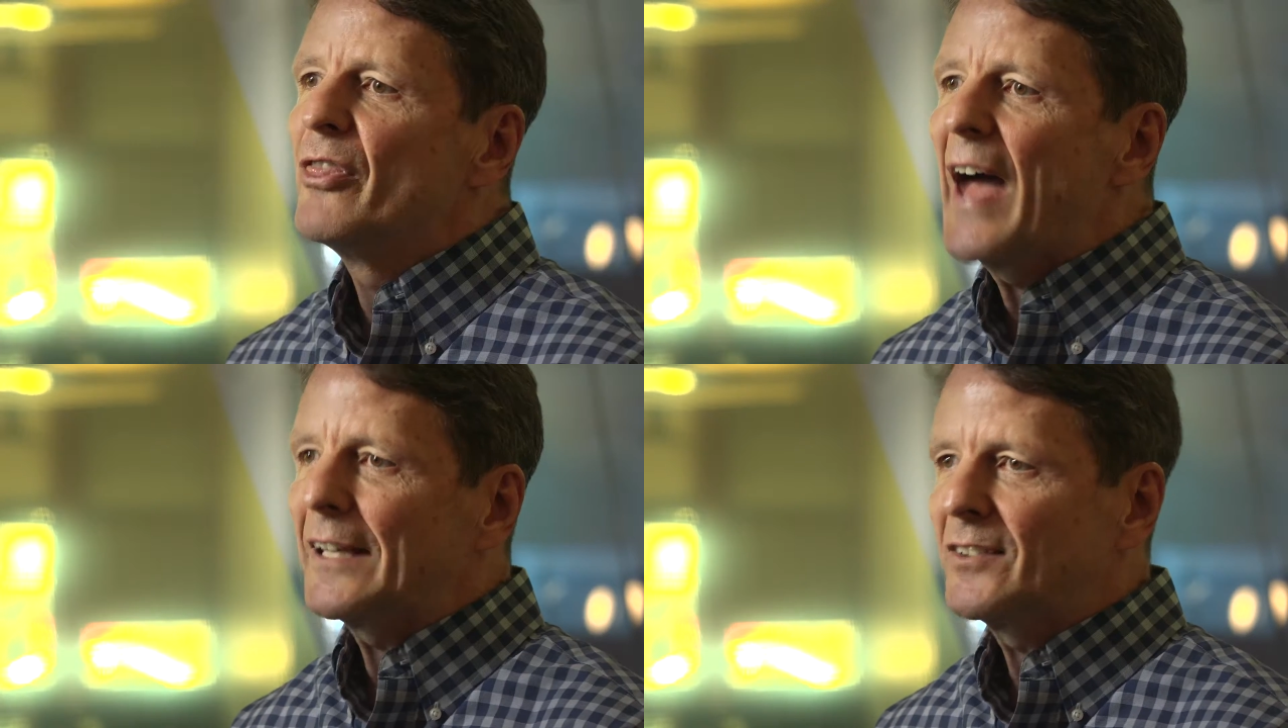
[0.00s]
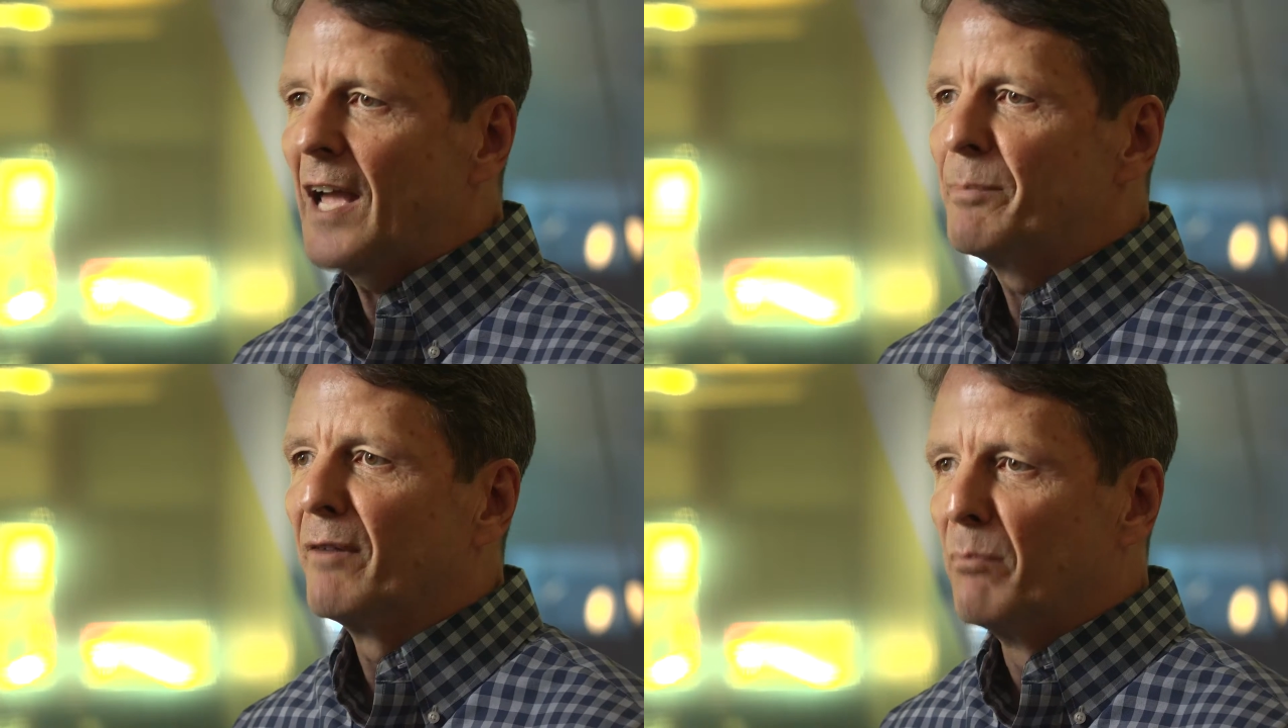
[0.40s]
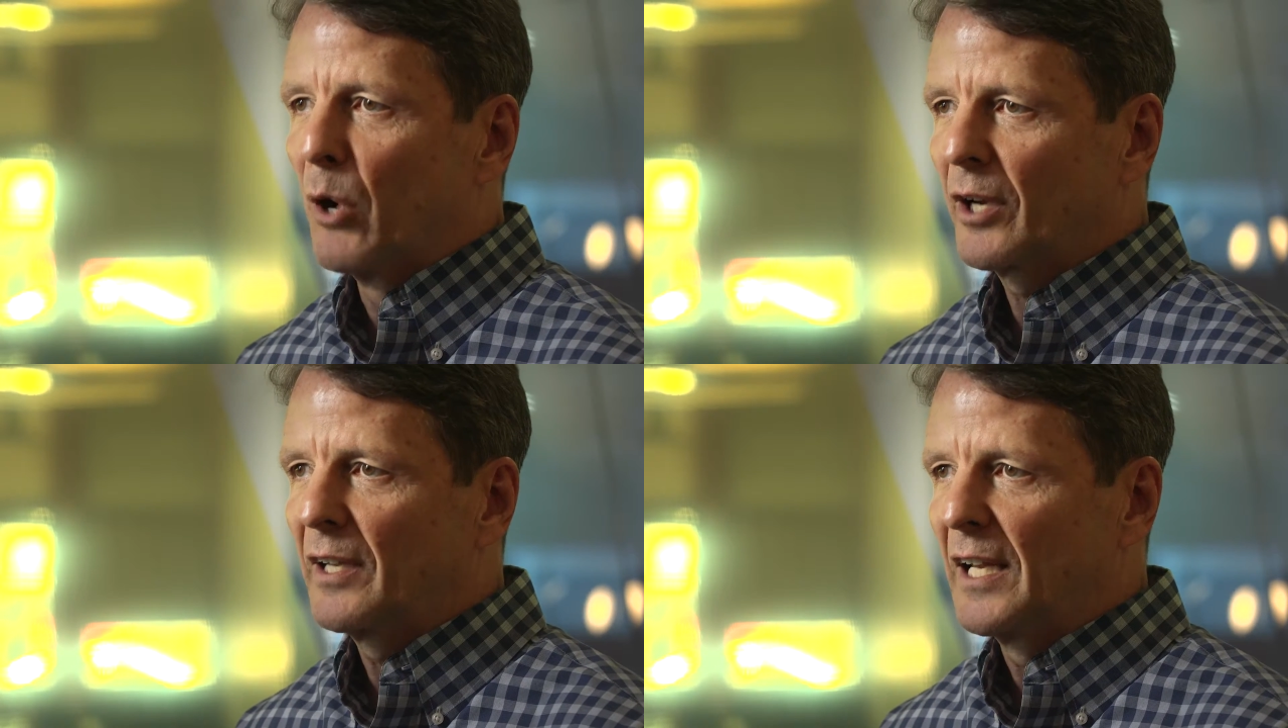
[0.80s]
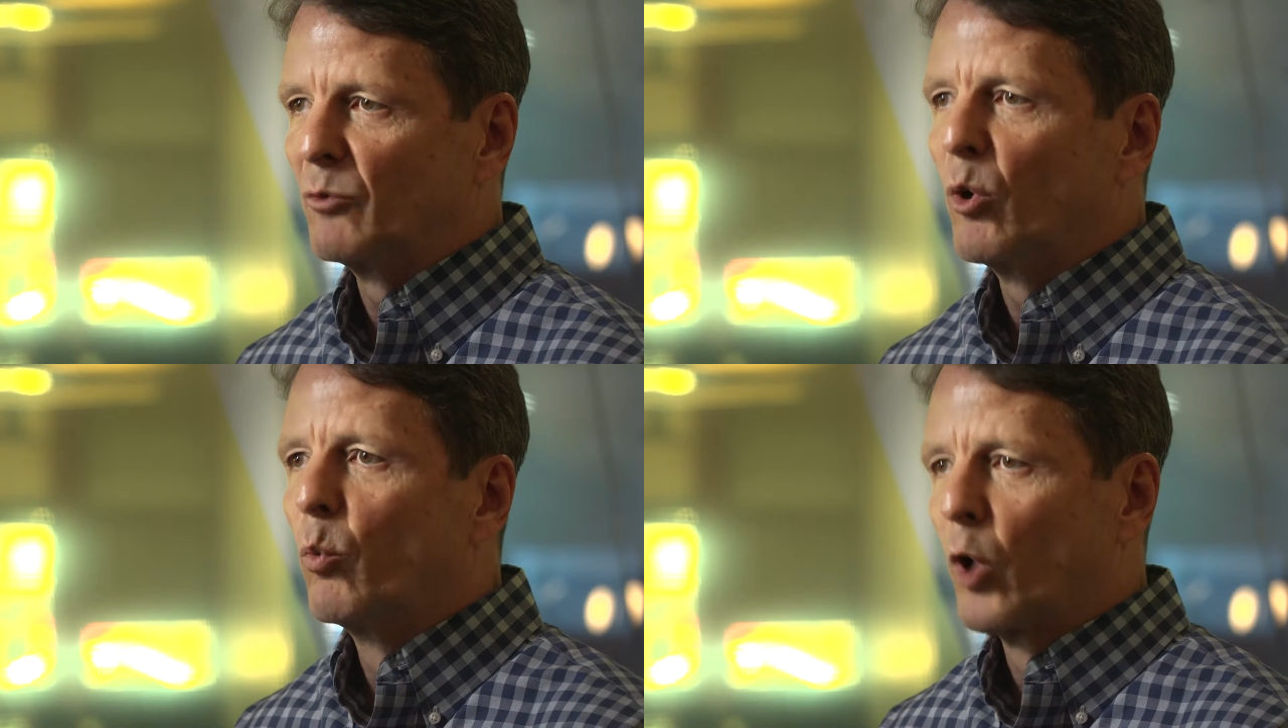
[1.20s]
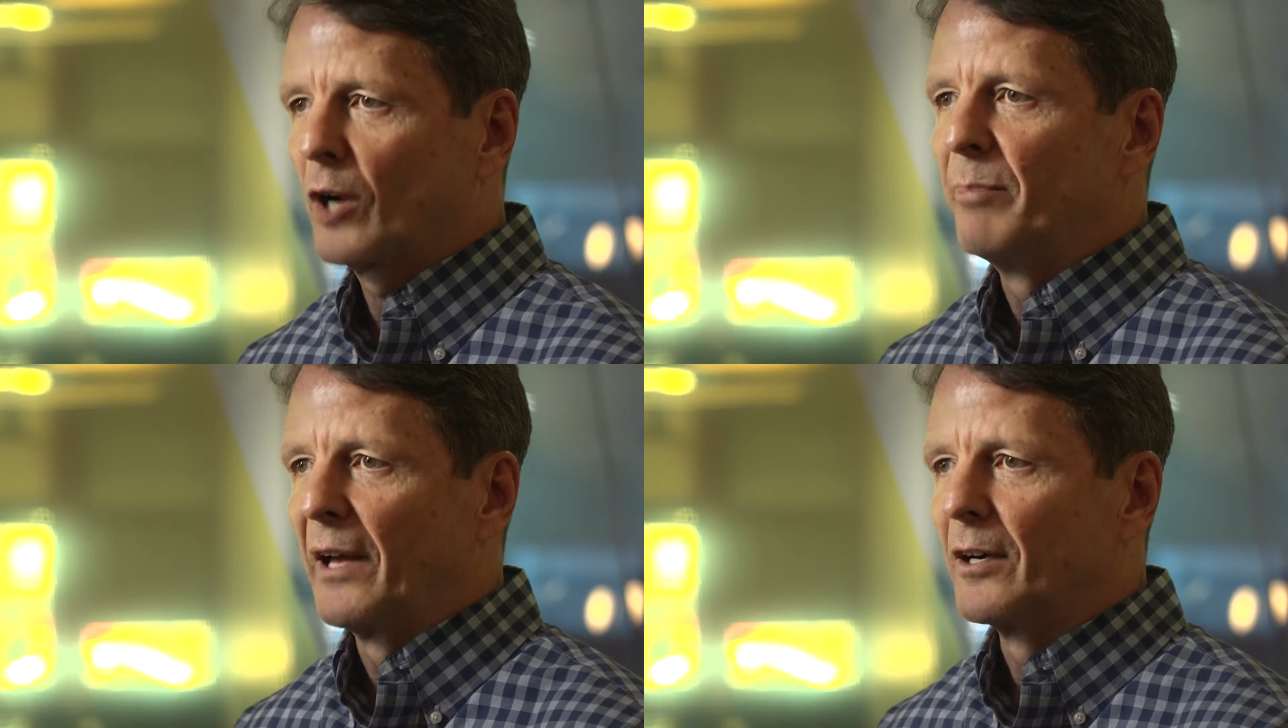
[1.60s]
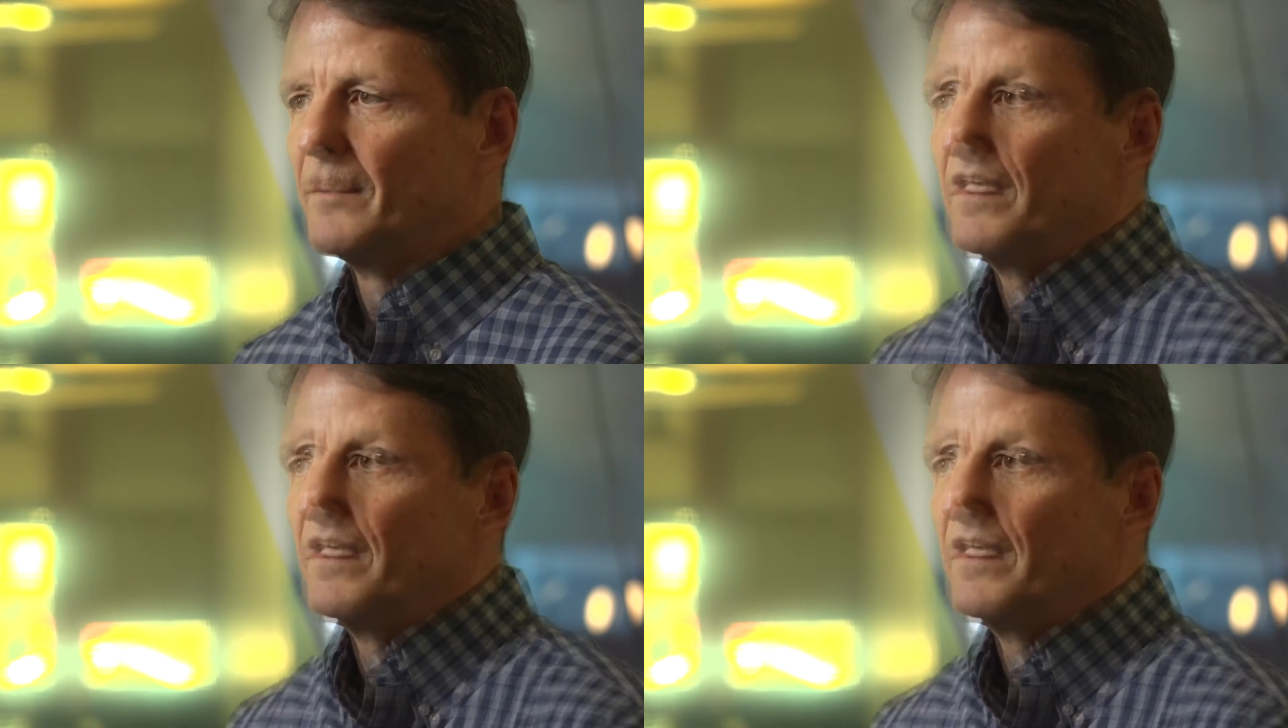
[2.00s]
that type of marketing will work better.